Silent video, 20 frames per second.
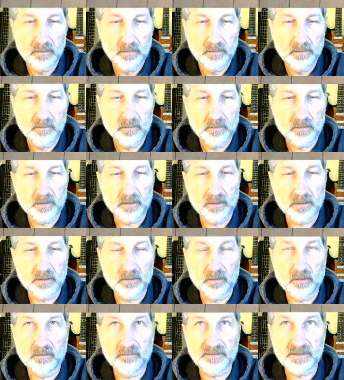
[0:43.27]
I'm going to
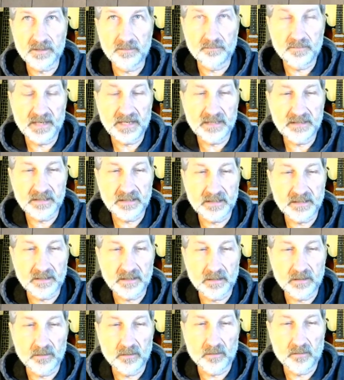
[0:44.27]
go over some basics so
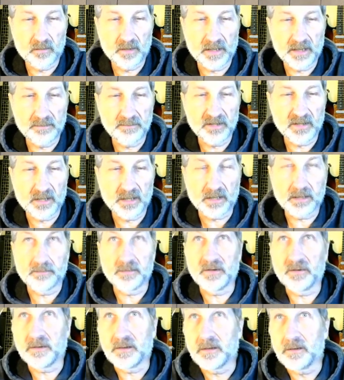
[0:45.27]
you know what I'm talking
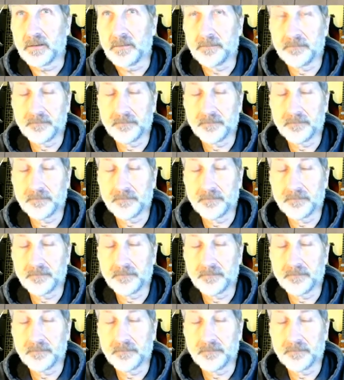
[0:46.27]
about here.